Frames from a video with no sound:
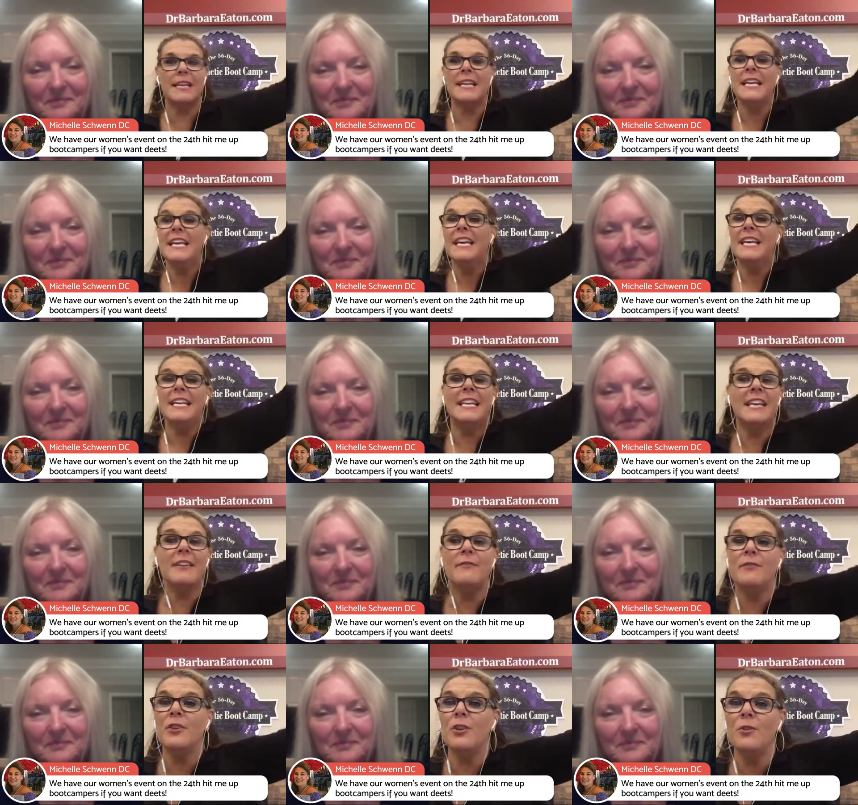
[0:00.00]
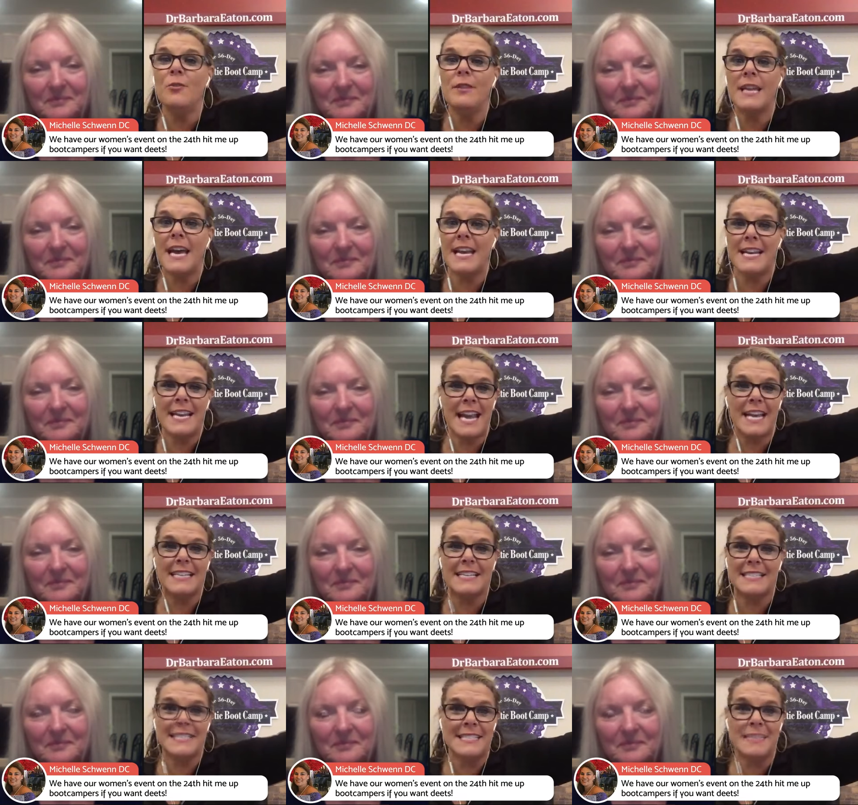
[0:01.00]
Speaker 1: to give you that
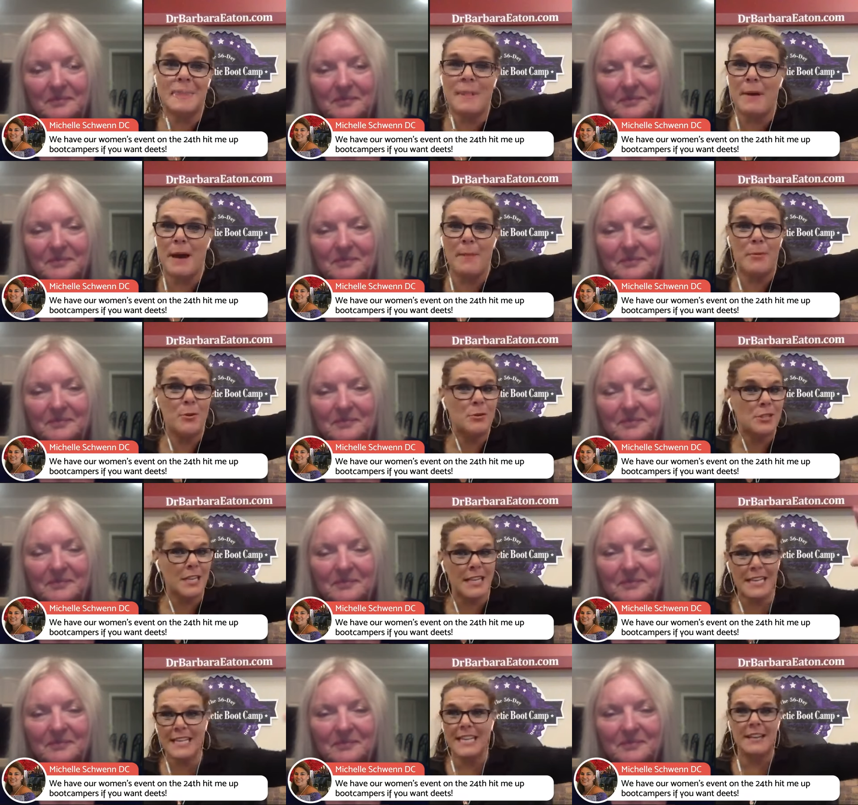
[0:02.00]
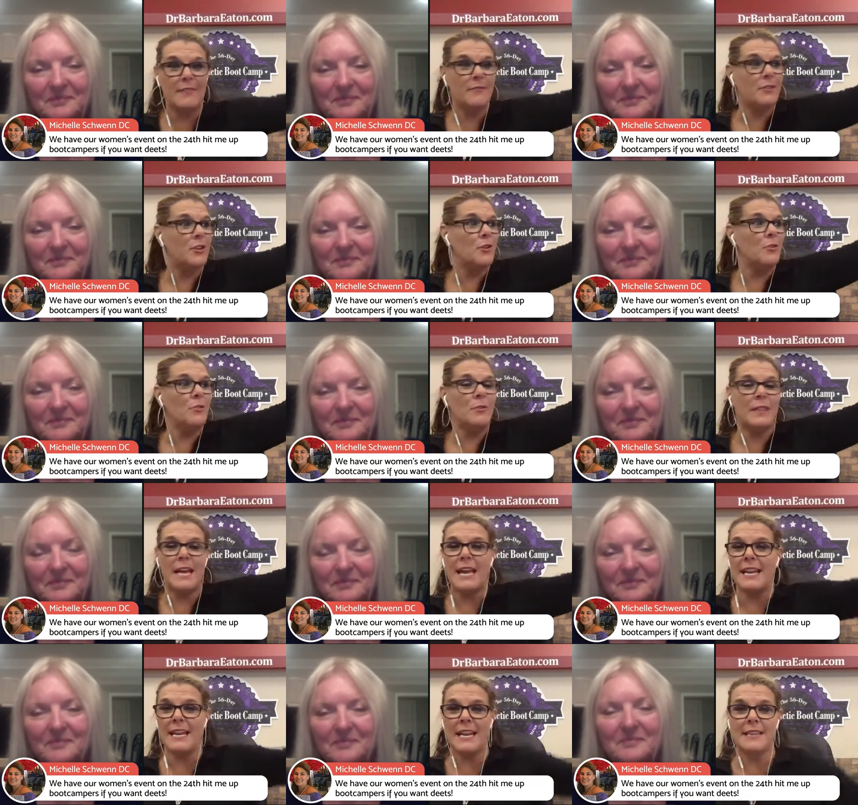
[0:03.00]
next step up, who's going to give you
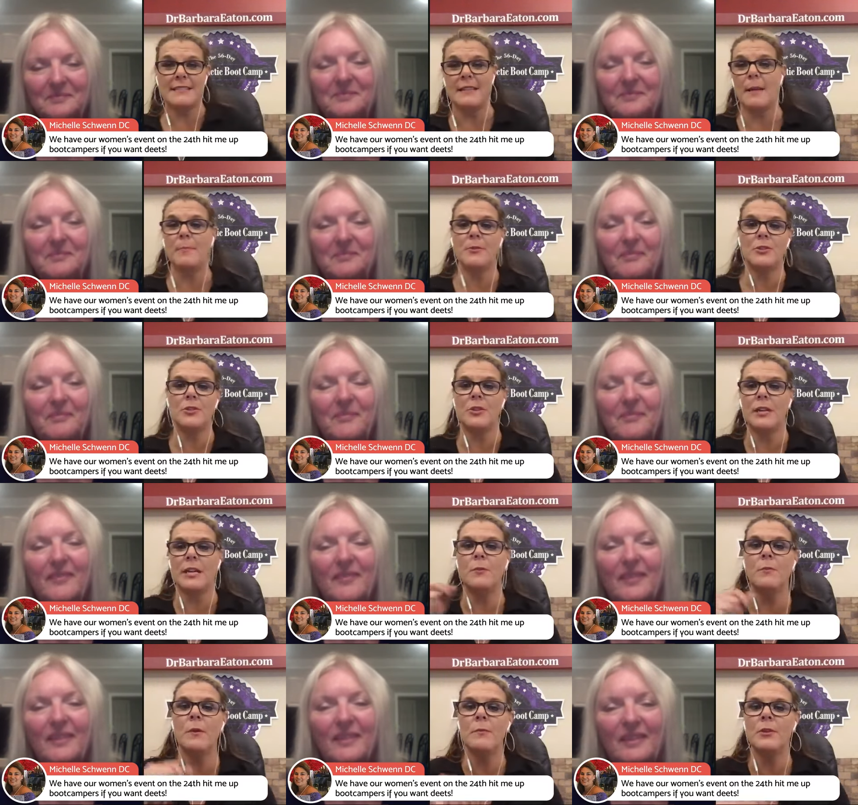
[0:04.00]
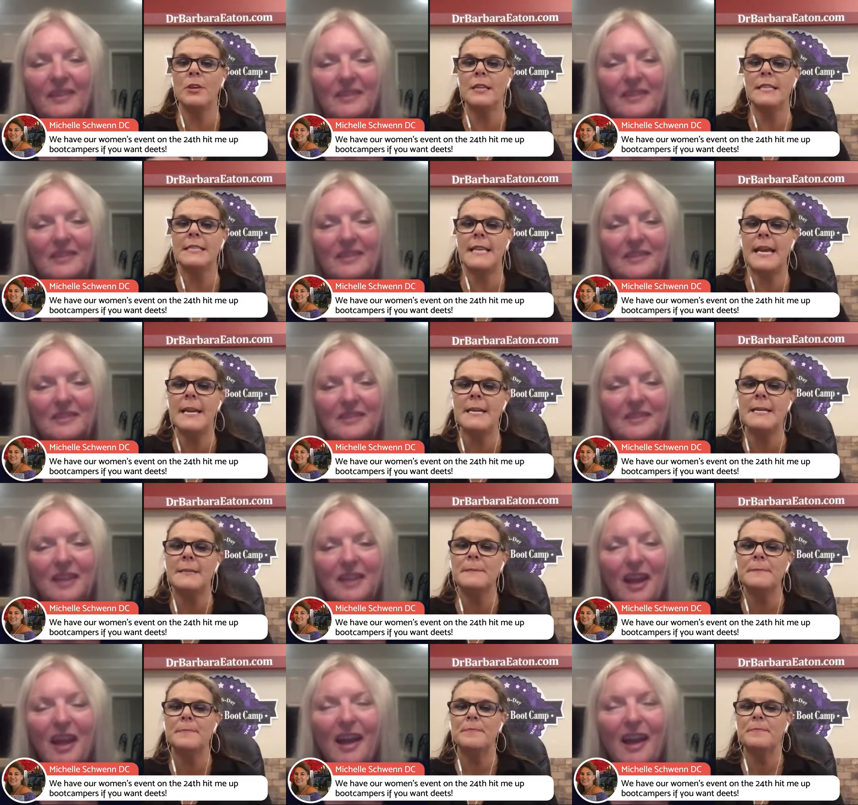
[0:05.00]
that next opportunity. What were you going to say?
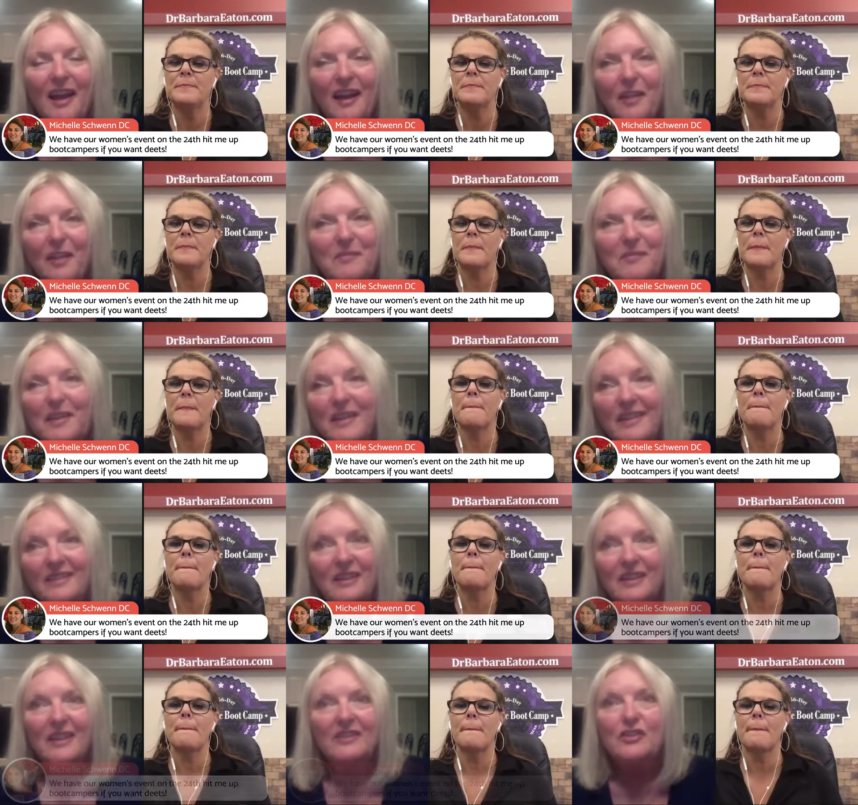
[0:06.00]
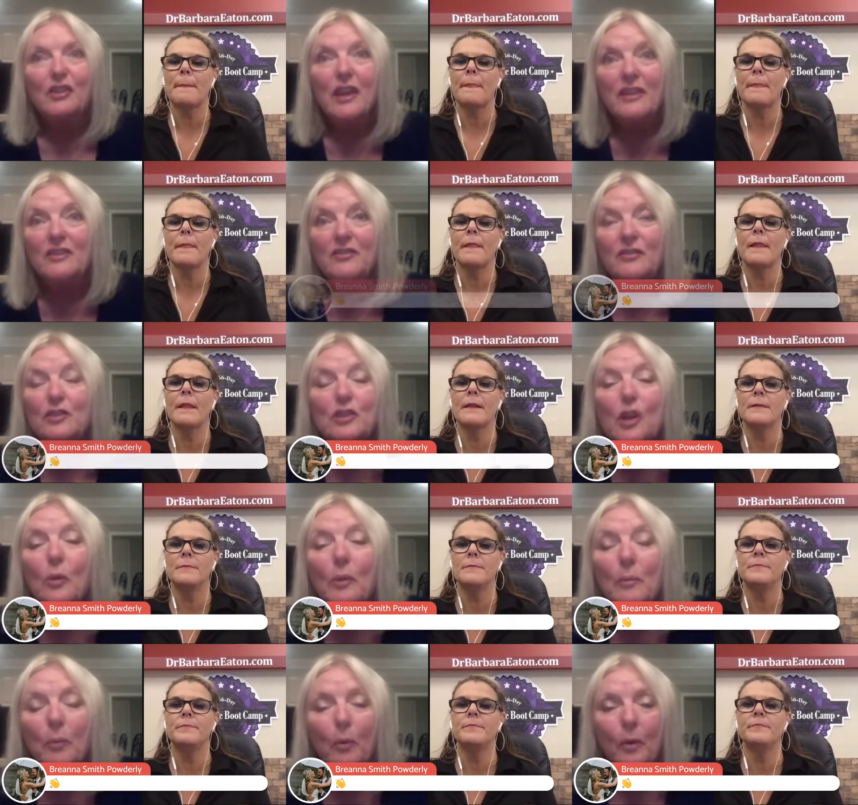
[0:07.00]
Speaker 2: Um, it, it's it's so
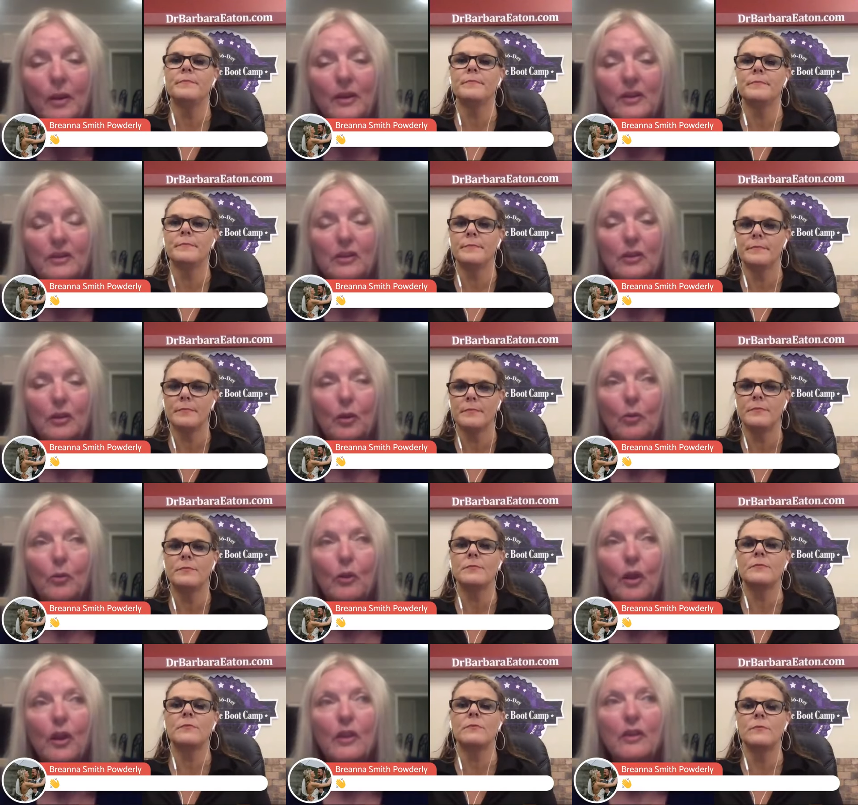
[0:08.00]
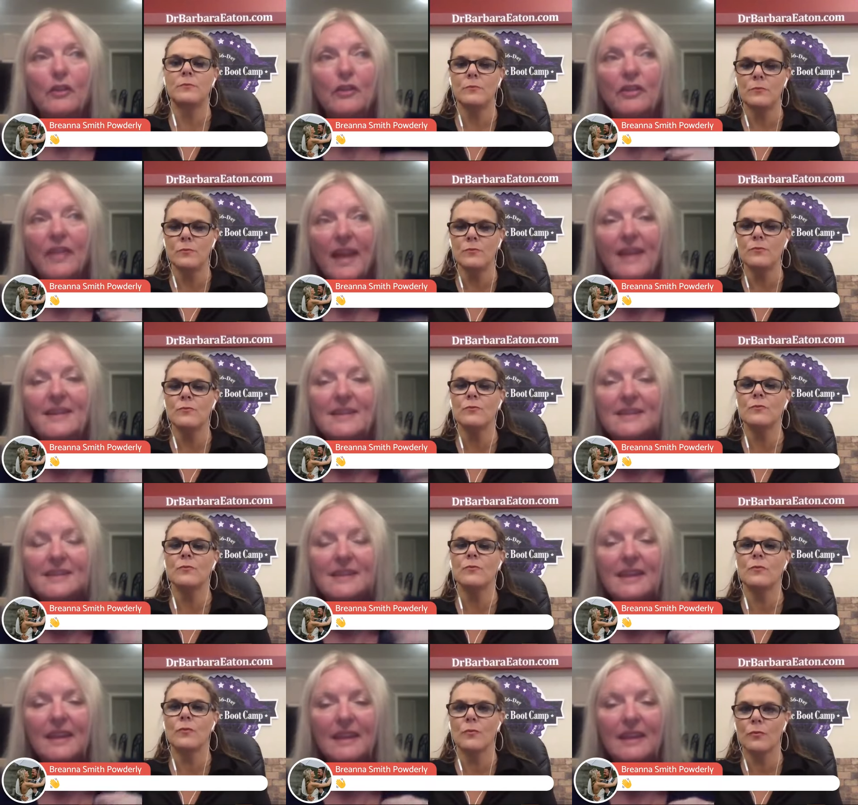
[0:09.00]
important. You know, they
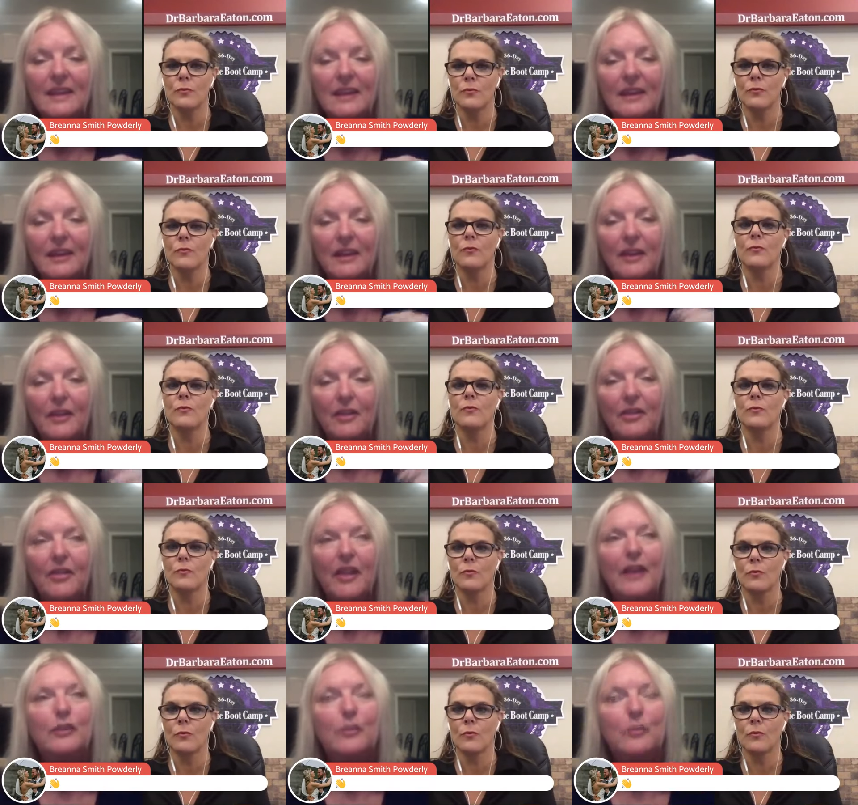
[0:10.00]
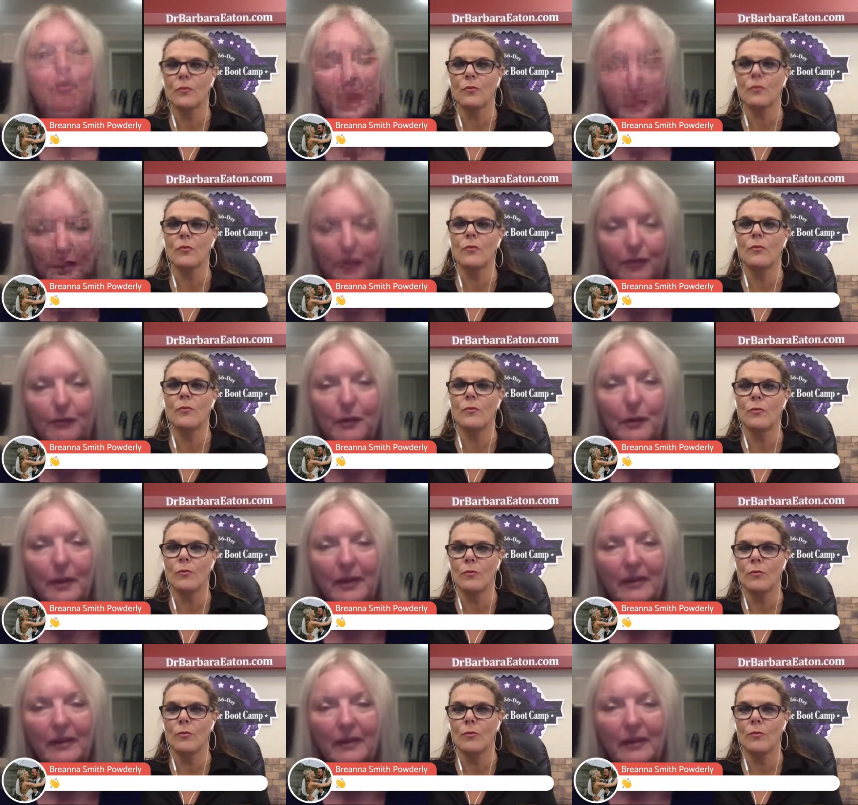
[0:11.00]
see that you made it through it,